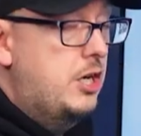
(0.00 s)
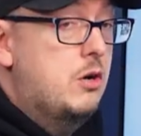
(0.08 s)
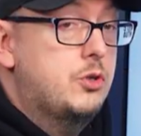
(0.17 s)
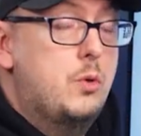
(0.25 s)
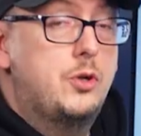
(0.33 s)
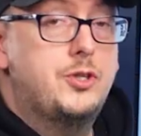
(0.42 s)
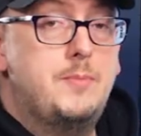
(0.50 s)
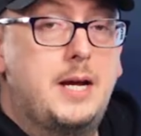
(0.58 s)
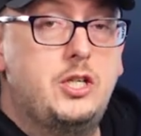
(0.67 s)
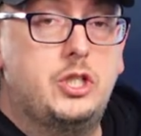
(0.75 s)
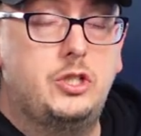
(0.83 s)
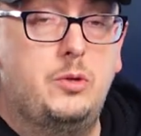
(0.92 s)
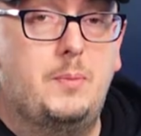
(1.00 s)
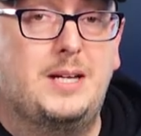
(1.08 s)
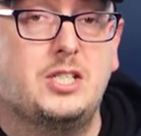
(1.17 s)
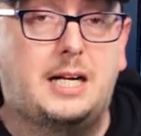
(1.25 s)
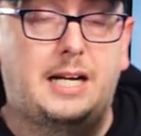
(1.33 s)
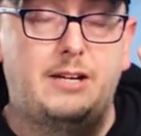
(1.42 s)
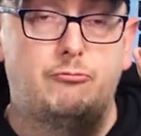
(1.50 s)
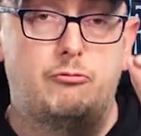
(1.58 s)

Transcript: go to automation, you basically